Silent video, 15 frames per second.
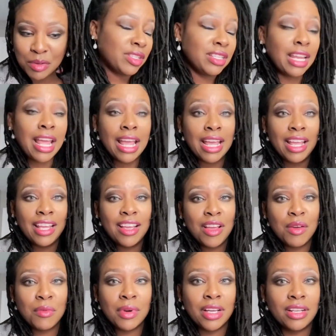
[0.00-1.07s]
Today,
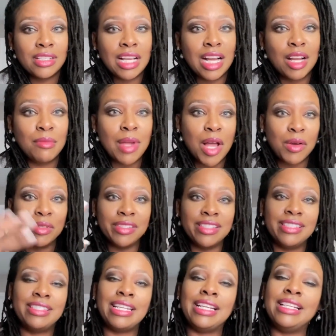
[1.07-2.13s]
we're going to talk about
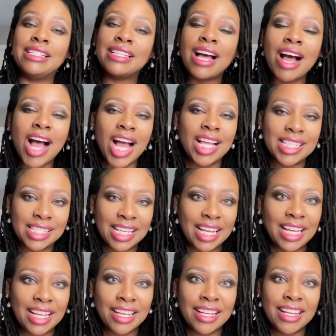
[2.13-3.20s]

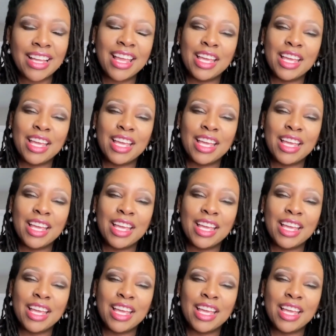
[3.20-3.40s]
detoxing.